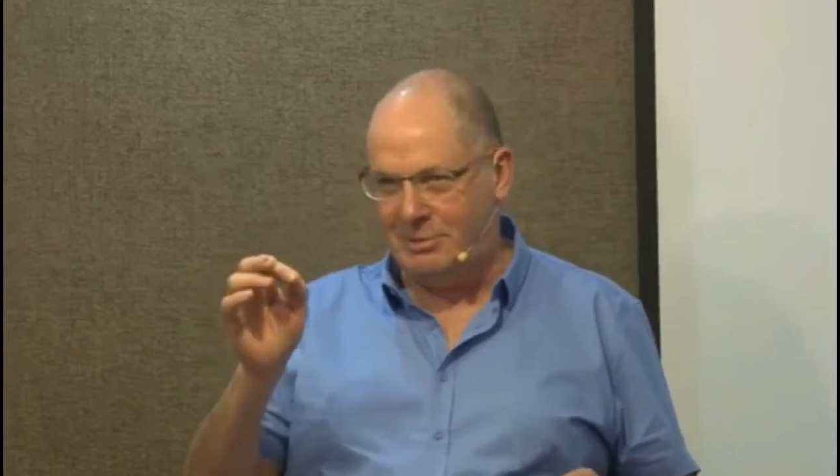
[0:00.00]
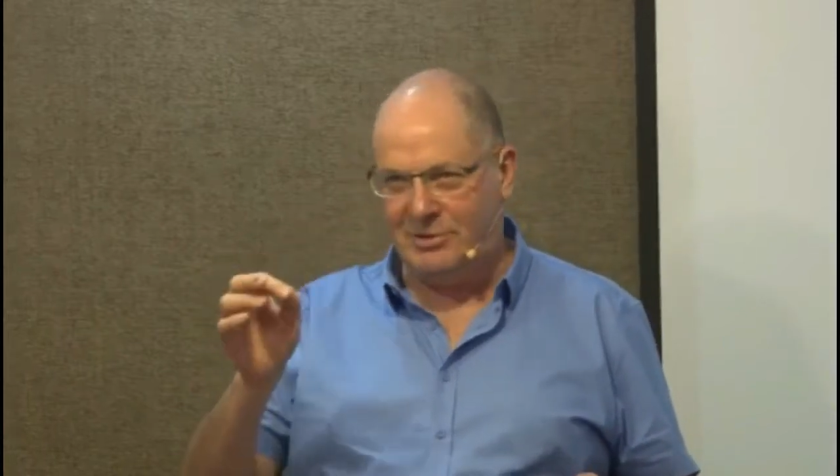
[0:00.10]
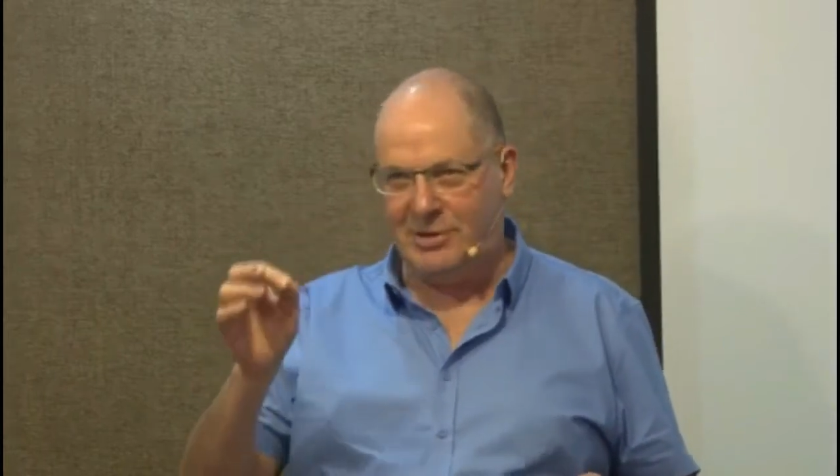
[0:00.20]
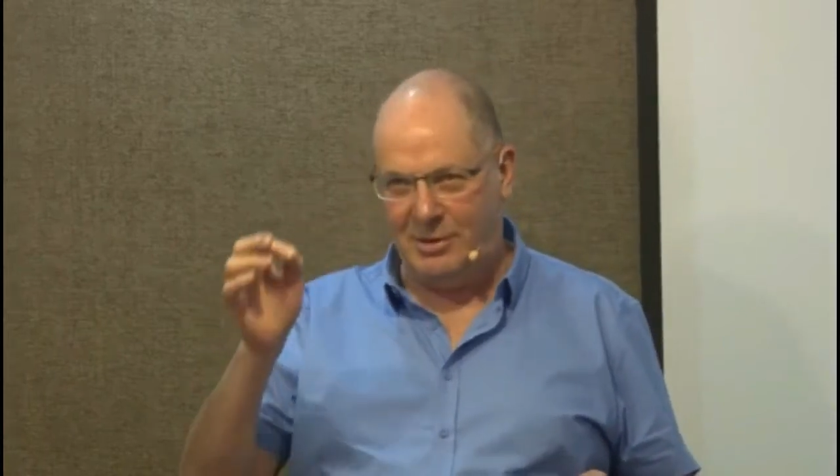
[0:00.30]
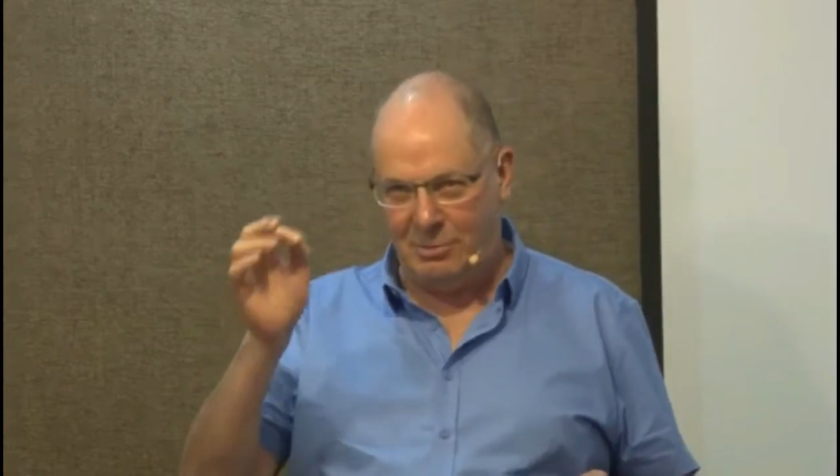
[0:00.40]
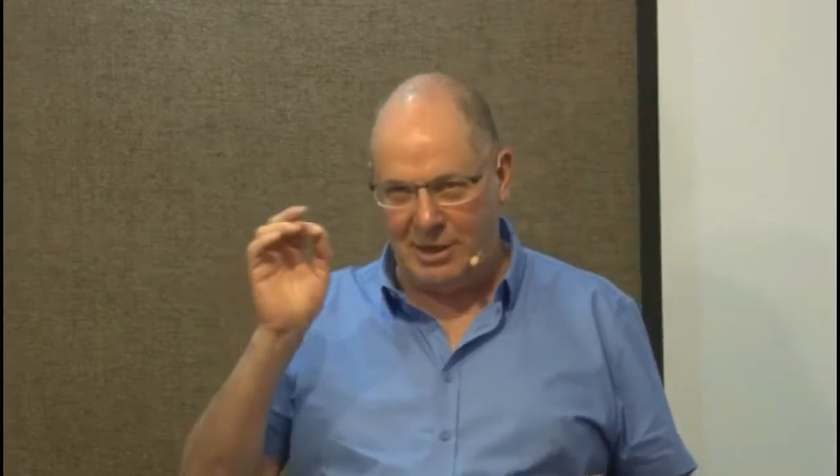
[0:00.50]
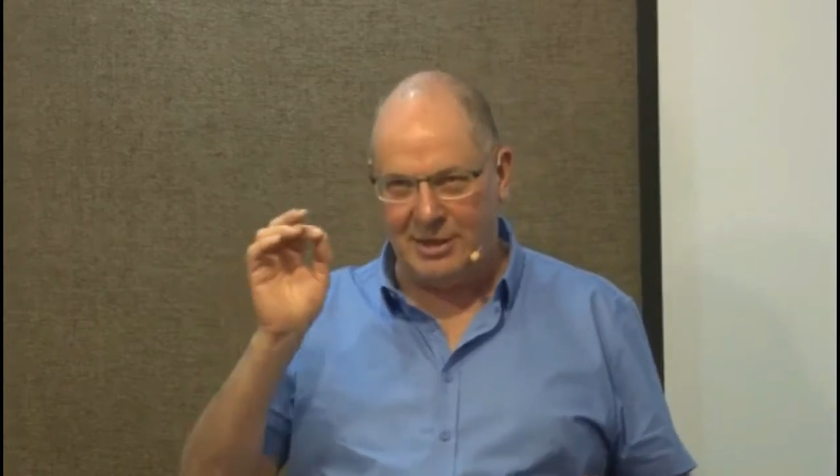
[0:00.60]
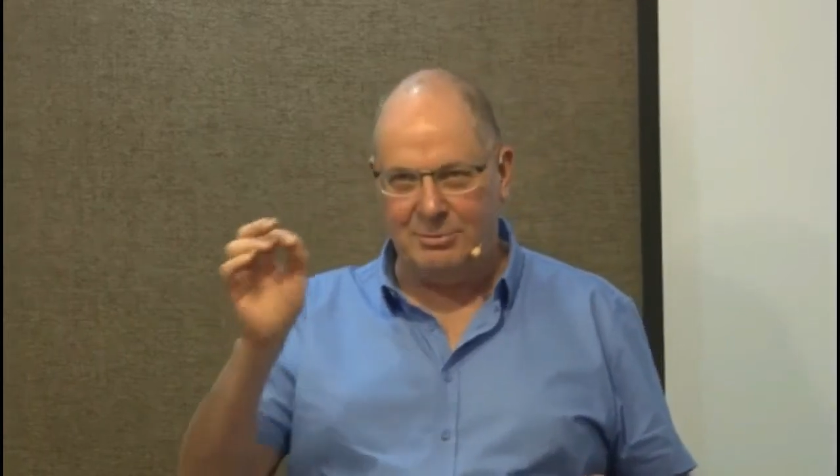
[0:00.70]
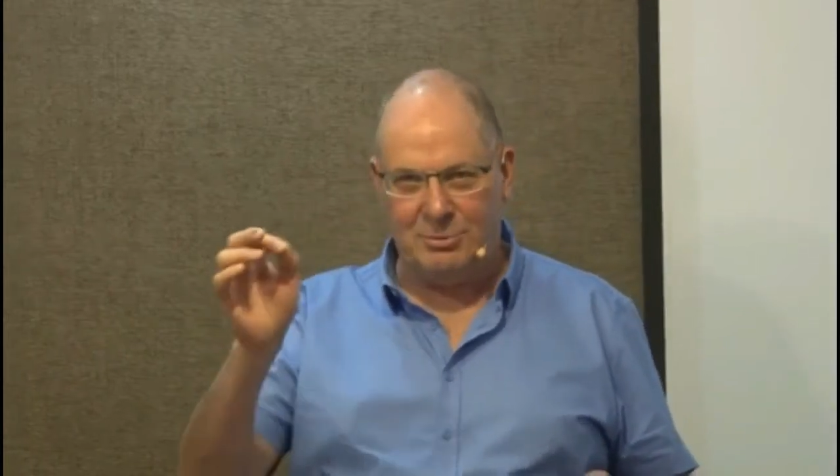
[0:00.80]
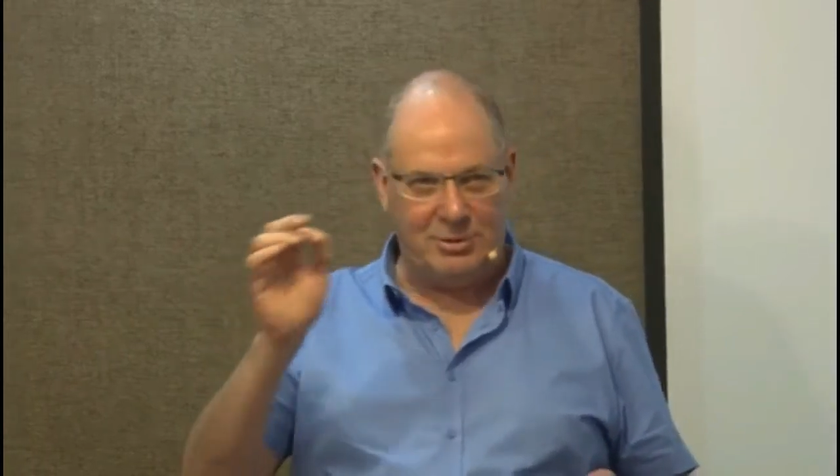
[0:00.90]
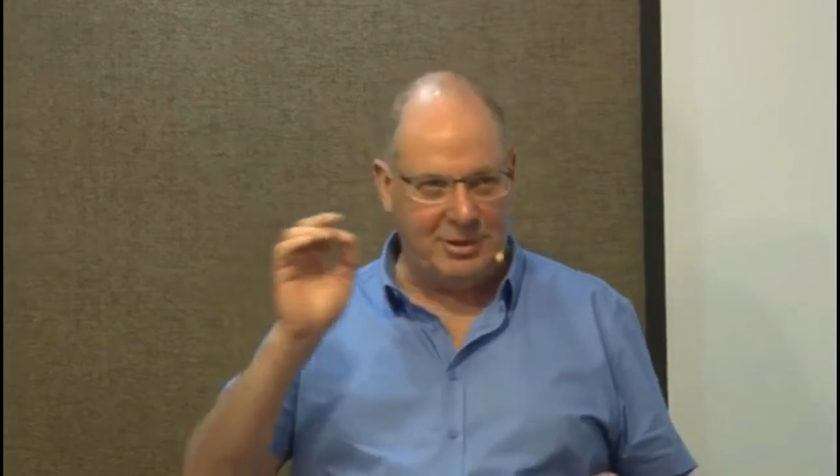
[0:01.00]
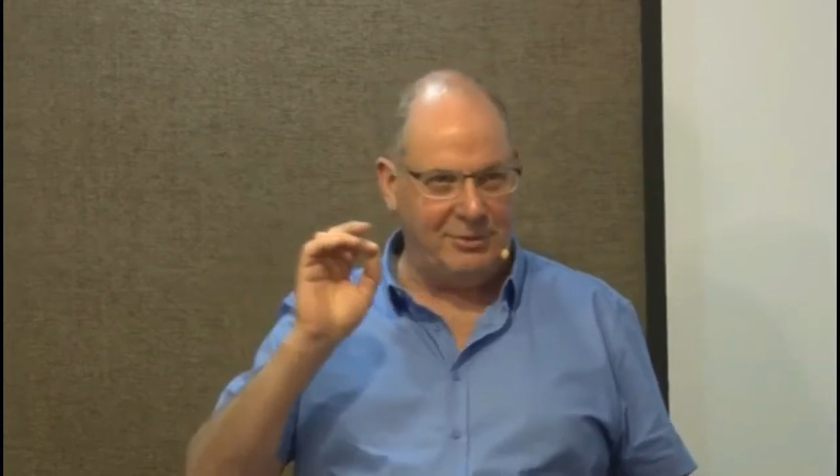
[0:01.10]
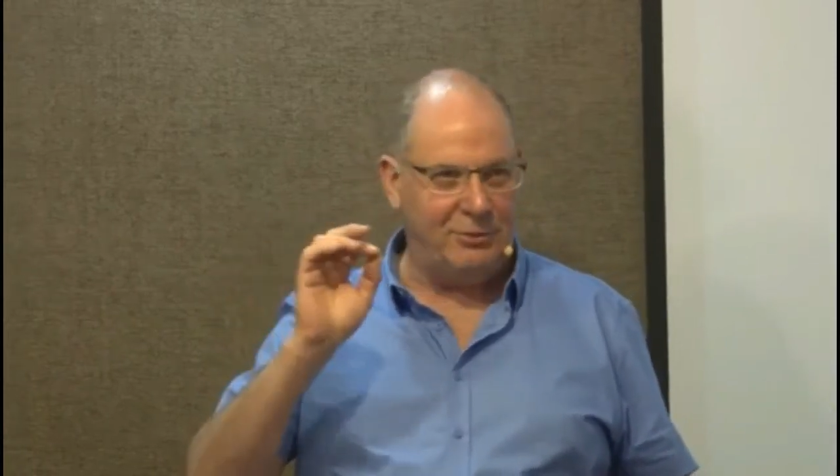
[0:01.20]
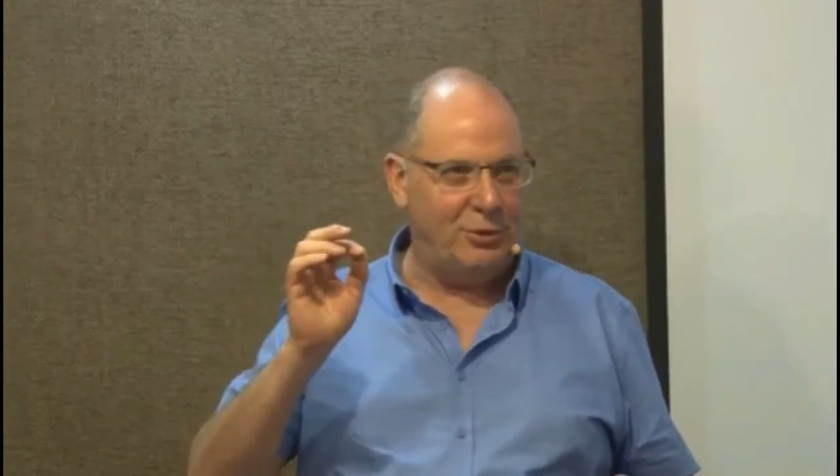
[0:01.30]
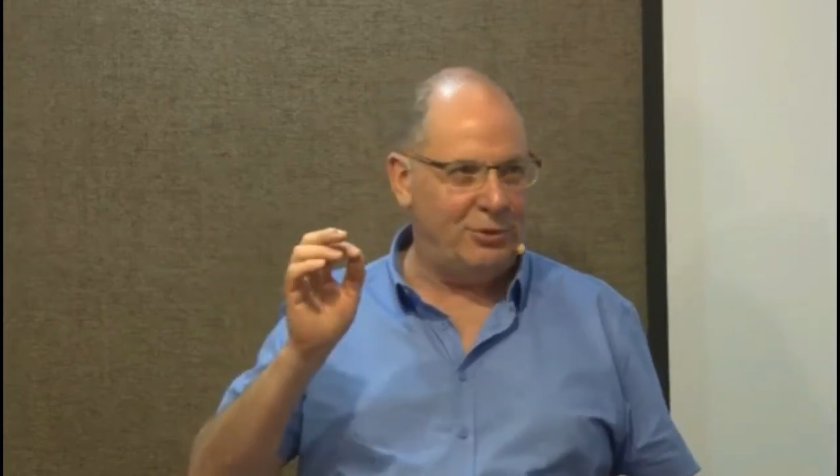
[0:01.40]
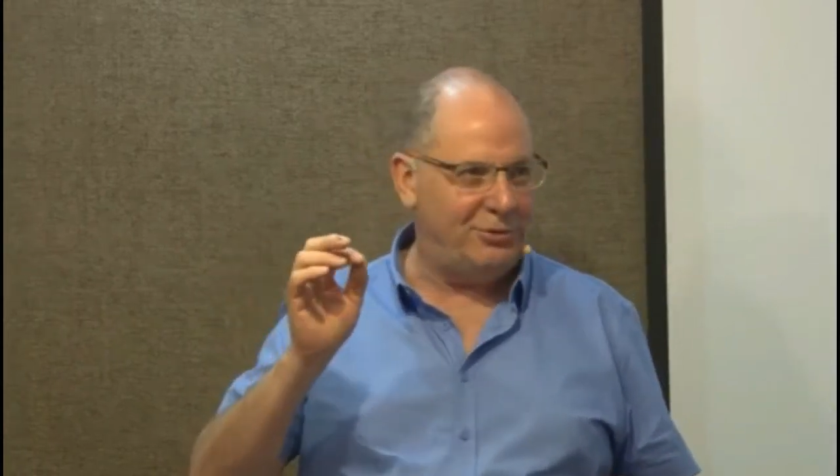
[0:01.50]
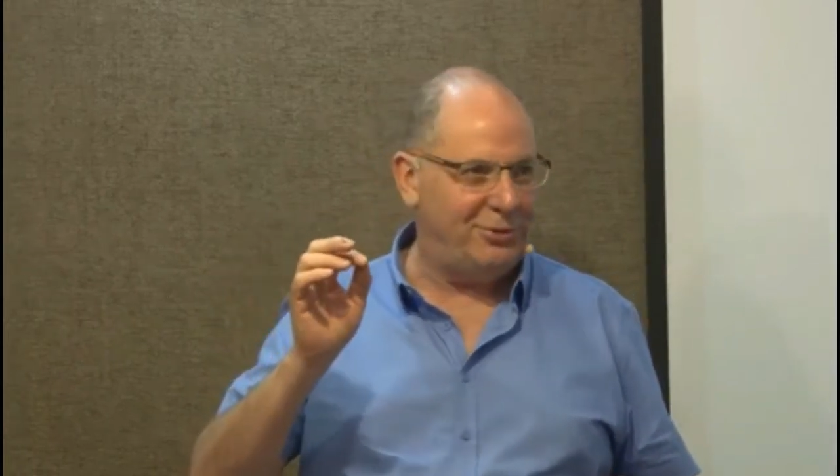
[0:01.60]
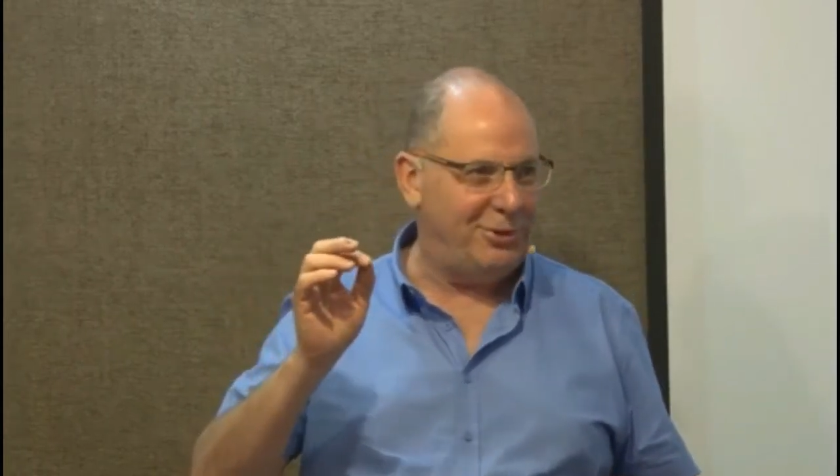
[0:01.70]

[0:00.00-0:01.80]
we say, welcome to the divorce.